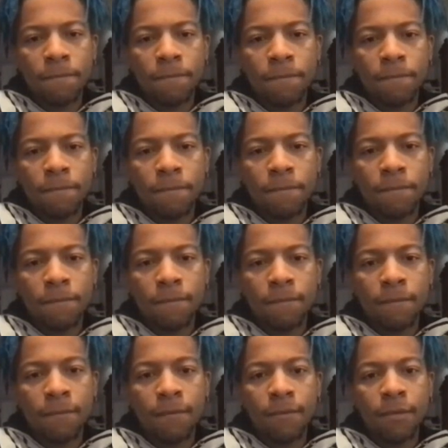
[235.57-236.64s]

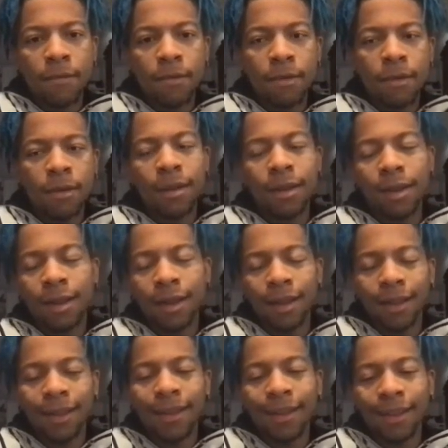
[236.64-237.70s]

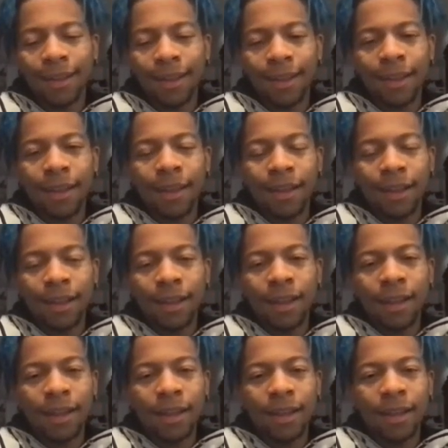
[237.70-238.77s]

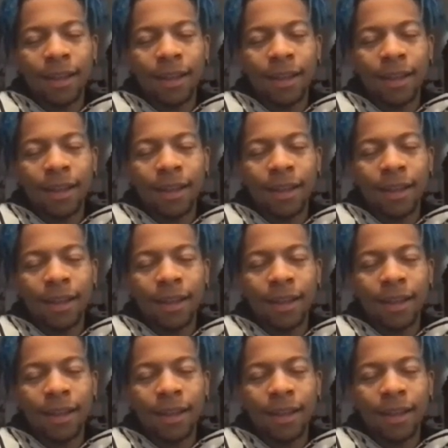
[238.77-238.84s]
(not speaking)